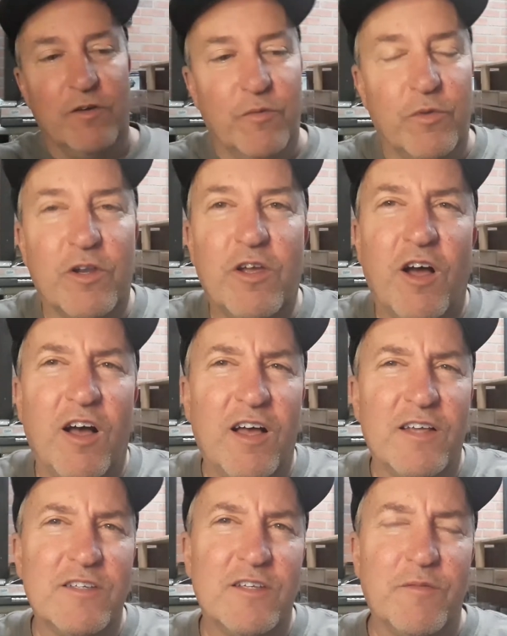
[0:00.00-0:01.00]
would
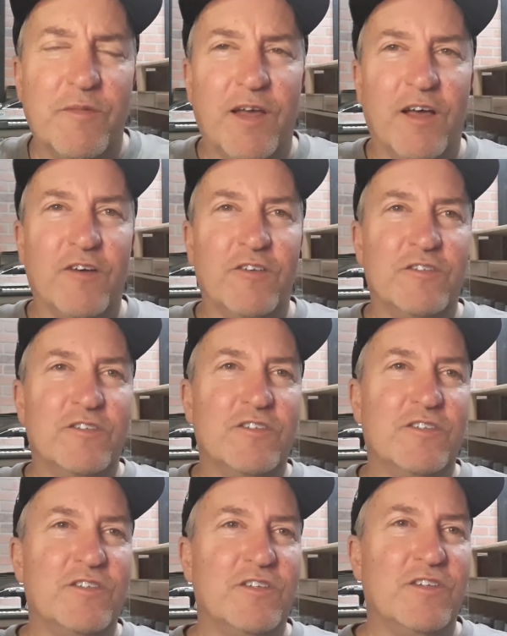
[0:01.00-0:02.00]
cost about
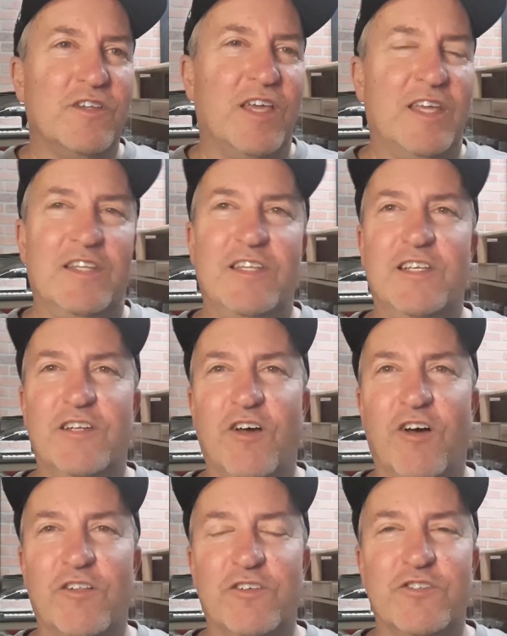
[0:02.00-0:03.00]

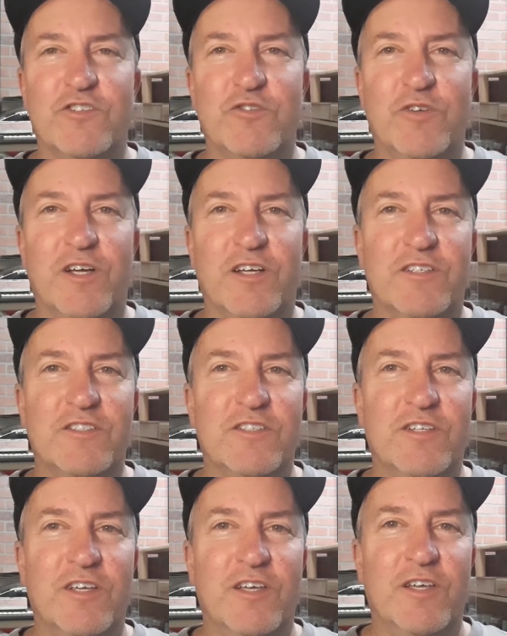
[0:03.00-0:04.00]
$18 US,
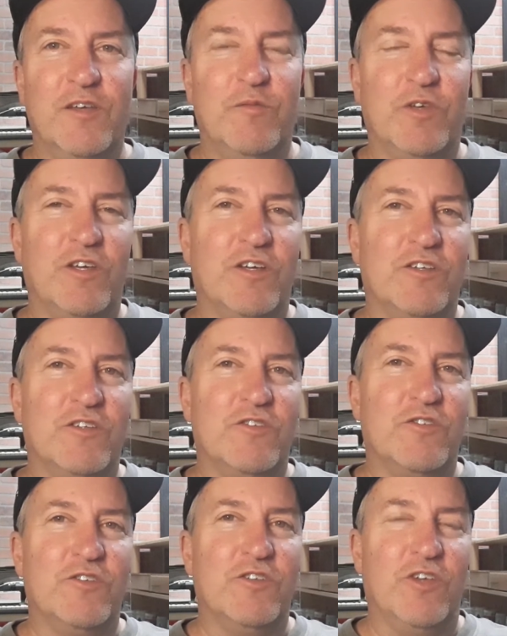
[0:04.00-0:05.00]

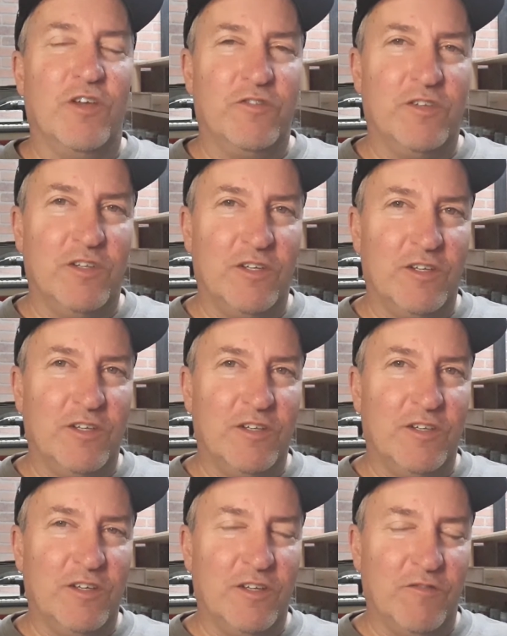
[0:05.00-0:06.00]
because you have to
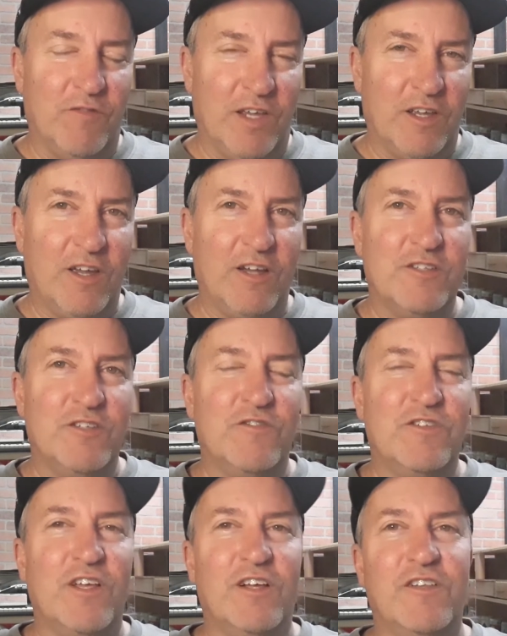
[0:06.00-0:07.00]
make
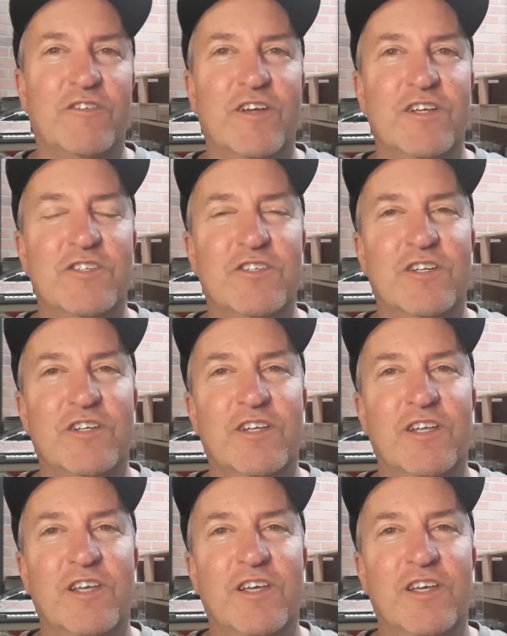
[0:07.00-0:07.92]
customs declaration.